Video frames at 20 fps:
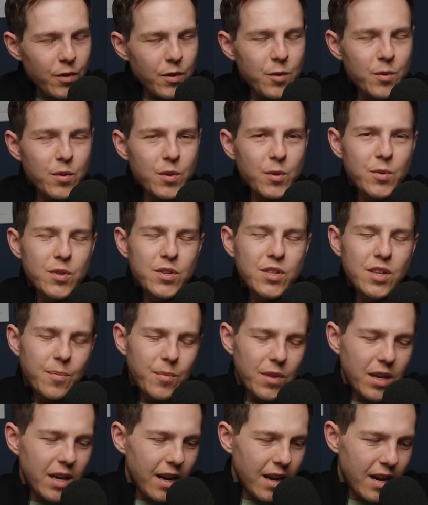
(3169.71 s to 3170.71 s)
There, there was
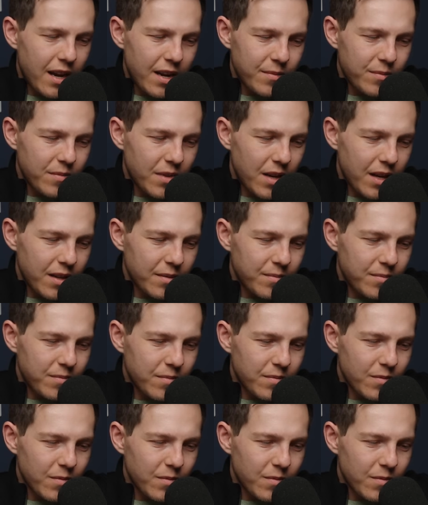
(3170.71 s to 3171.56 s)
something I, I, I